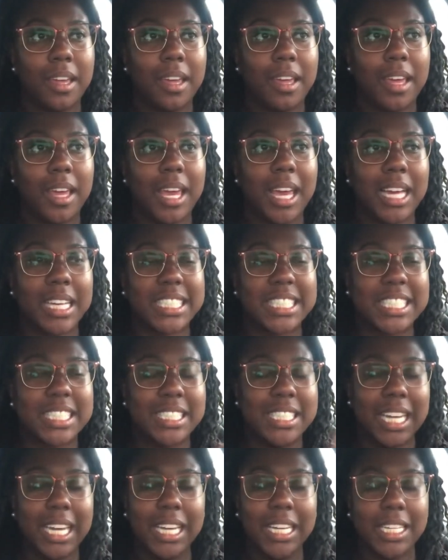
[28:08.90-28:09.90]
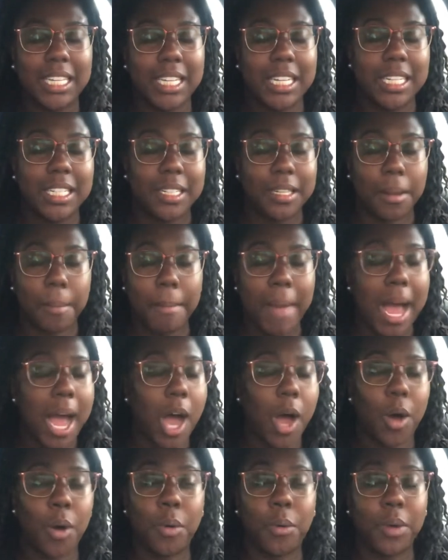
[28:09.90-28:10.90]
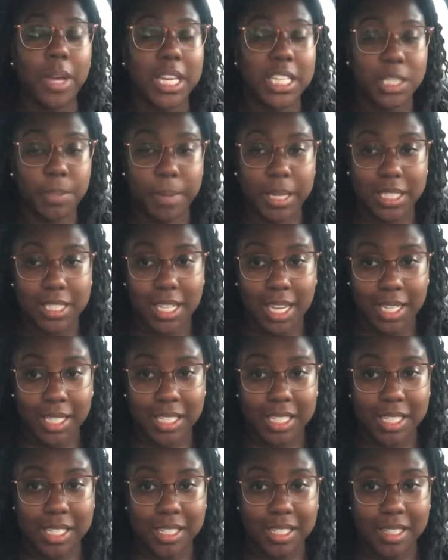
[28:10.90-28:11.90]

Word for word: exceeded my own expectation.